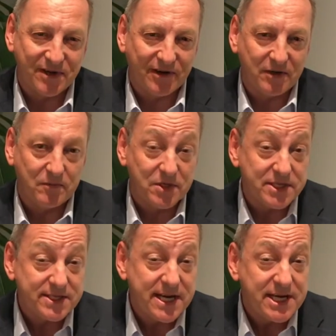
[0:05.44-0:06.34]
Bureau, which
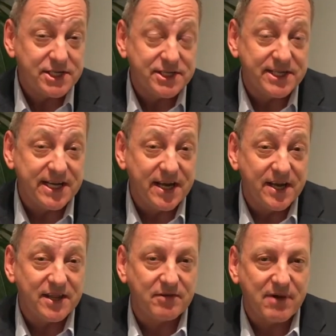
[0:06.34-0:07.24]
is an agency
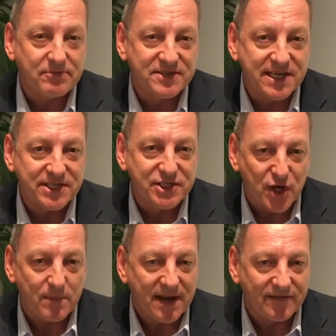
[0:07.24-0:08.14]
that represents
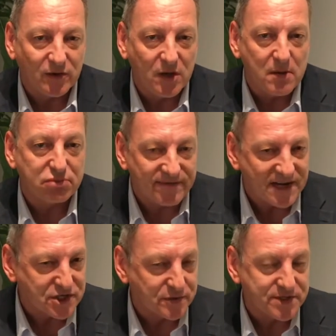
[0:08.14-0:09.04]
top-level
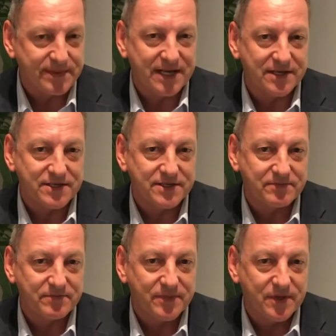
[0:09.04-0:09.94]
professional speakers.
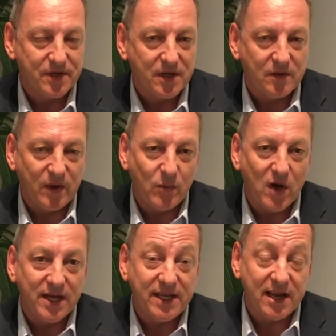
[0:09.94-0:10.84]
We
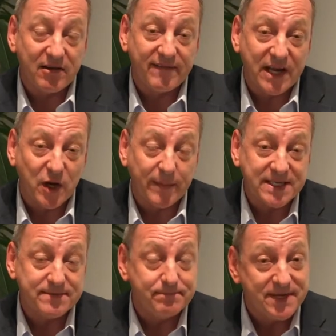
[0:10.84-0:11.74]
work in the area of
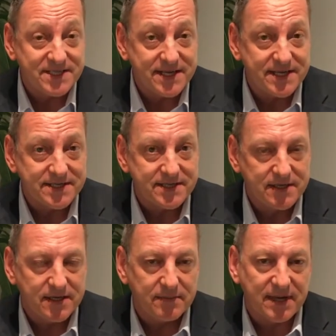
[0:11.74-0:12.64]
economics and business,
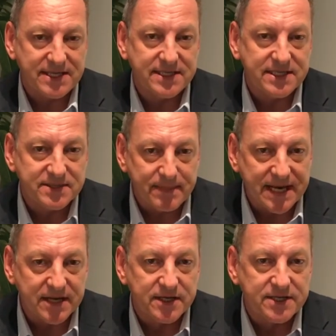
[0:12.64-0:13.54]
placing
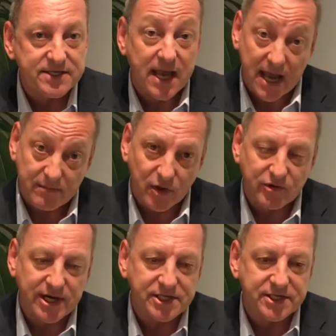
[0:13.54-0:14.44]
speakers and
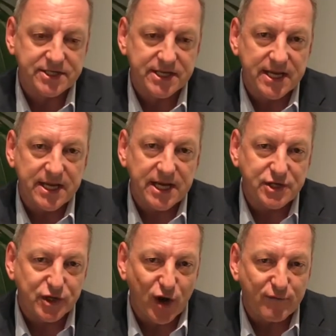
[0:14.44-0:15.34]
moderators
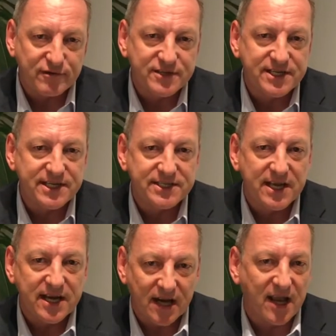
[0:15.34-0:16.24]
into
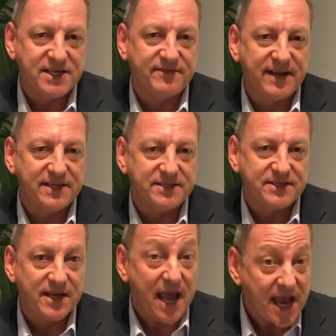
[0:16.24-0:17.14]
conferences, client
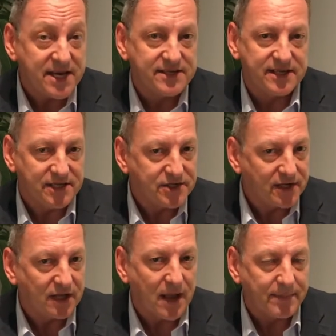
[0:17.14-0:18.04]
events, and
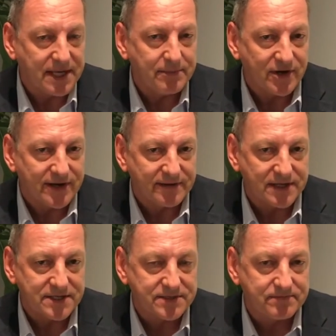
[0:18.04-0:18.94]
internal company
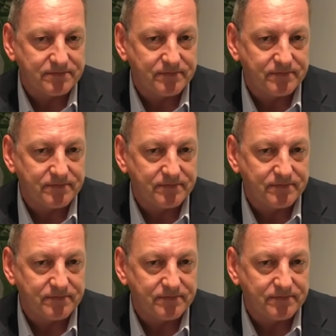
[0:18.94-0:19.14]
briefings.